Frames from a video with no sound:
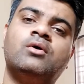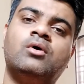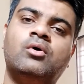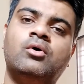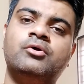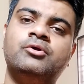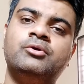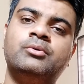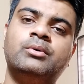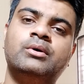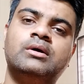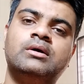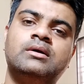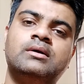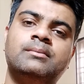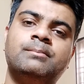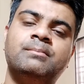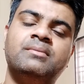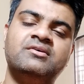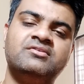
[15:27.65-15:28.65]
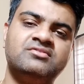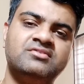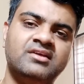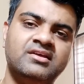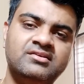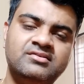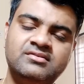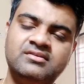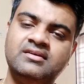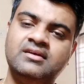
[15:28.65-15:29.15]
on your
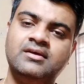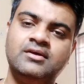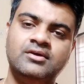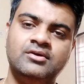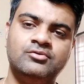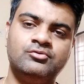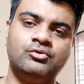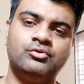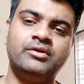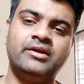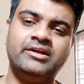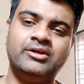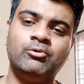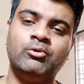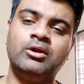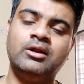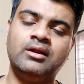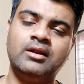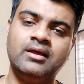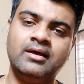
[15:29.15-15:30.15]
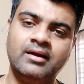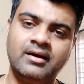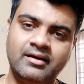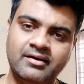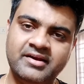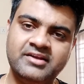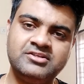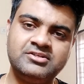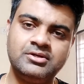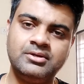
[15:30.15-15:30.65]
business so that you will
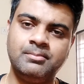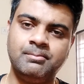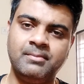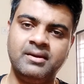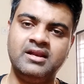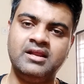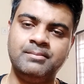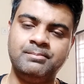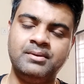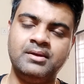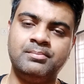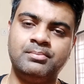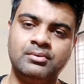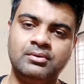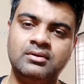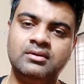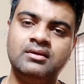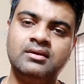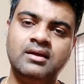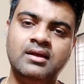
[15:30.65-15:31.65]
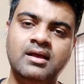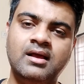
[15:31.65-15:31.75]
reach many people